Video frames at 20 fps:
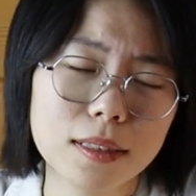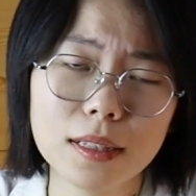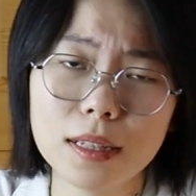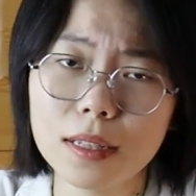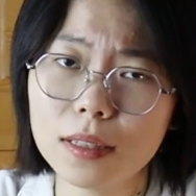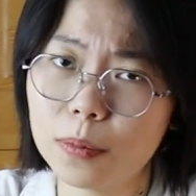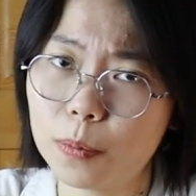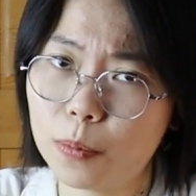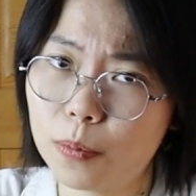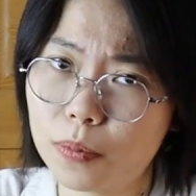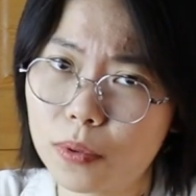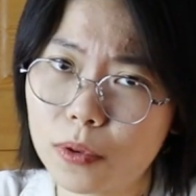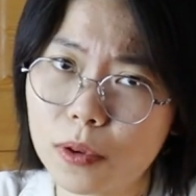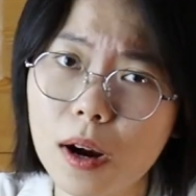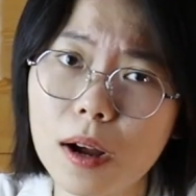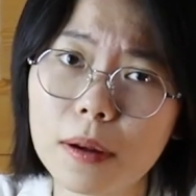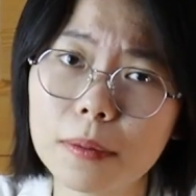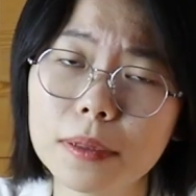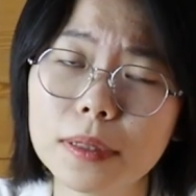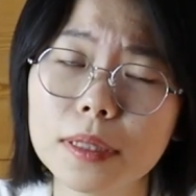That's
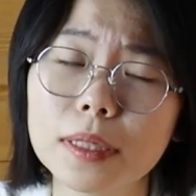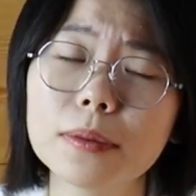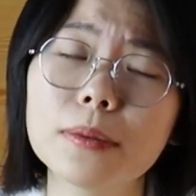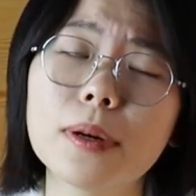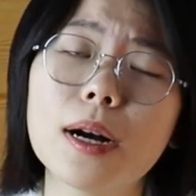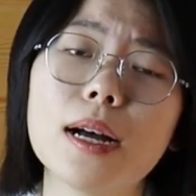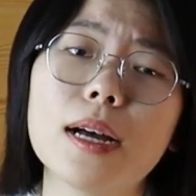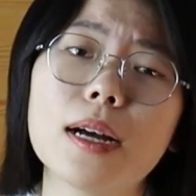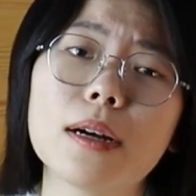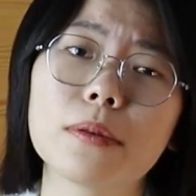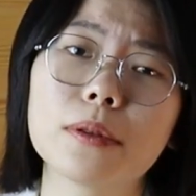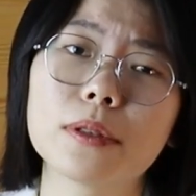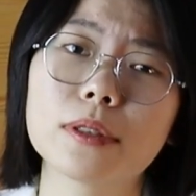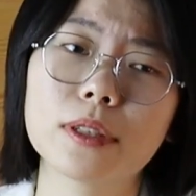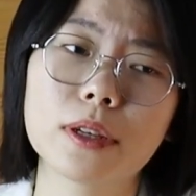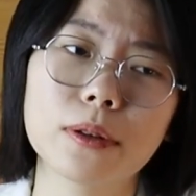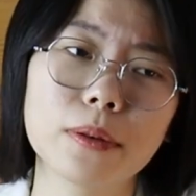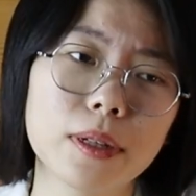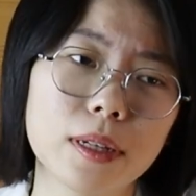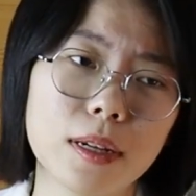probably why I was
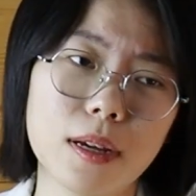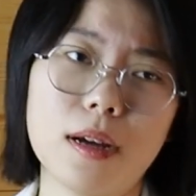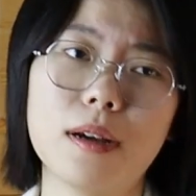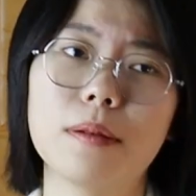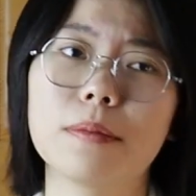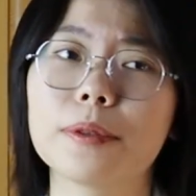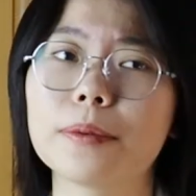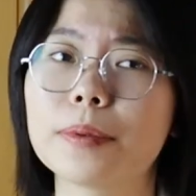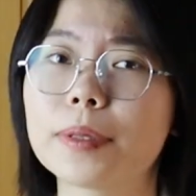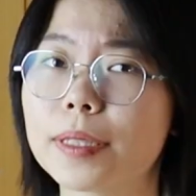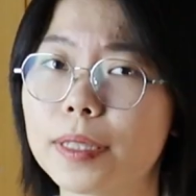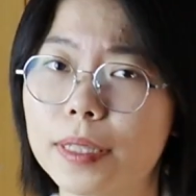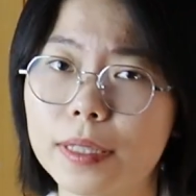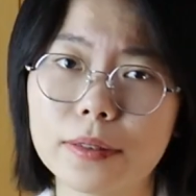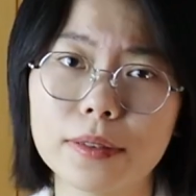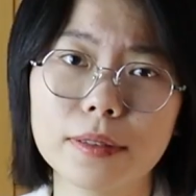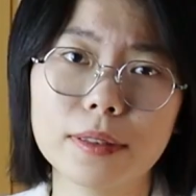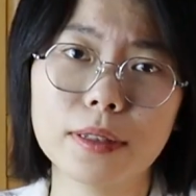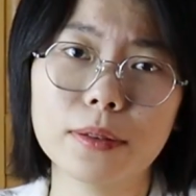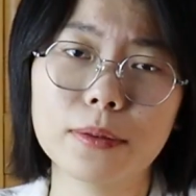so alarmed when
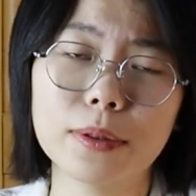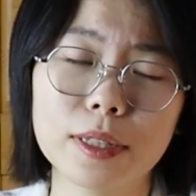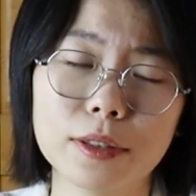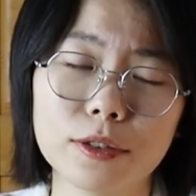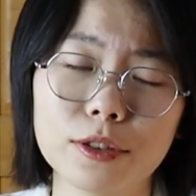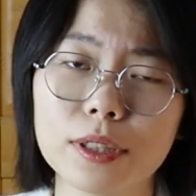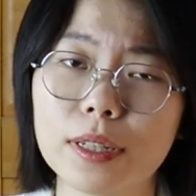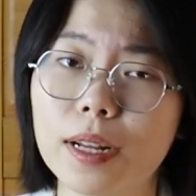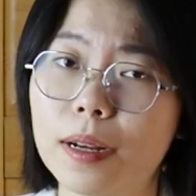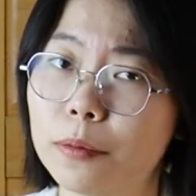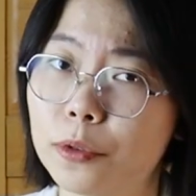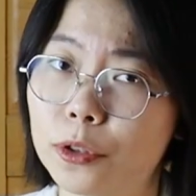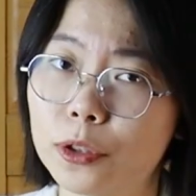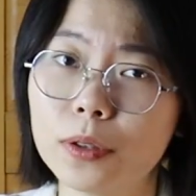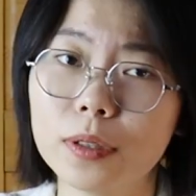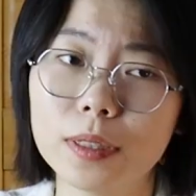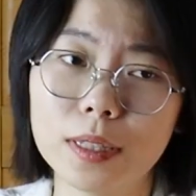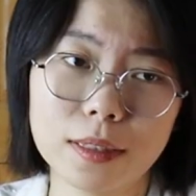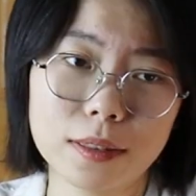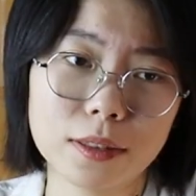hearing that question. I'm
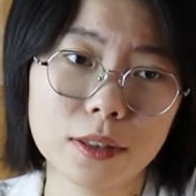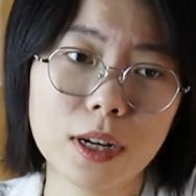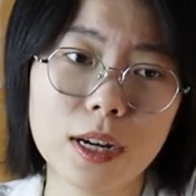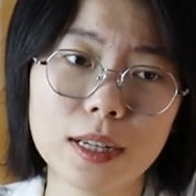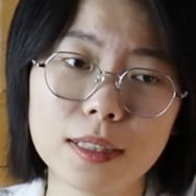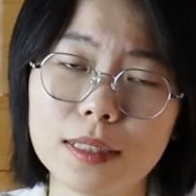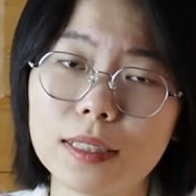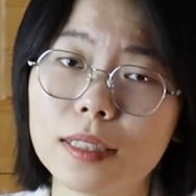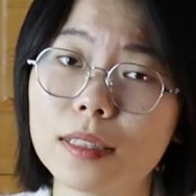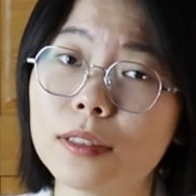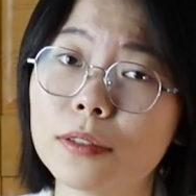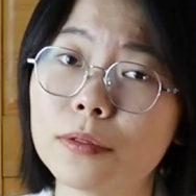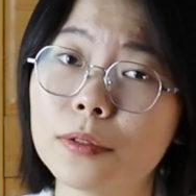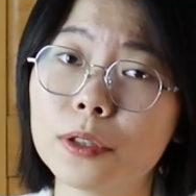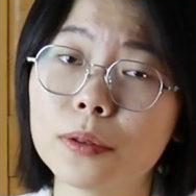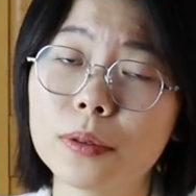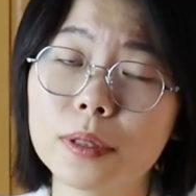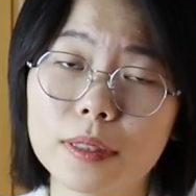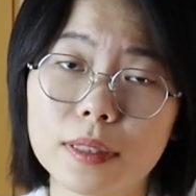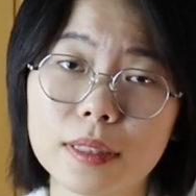sure that's not the
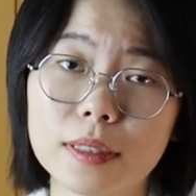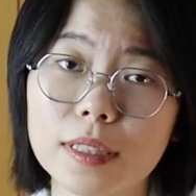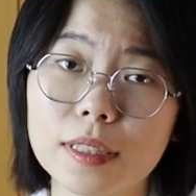interviewer's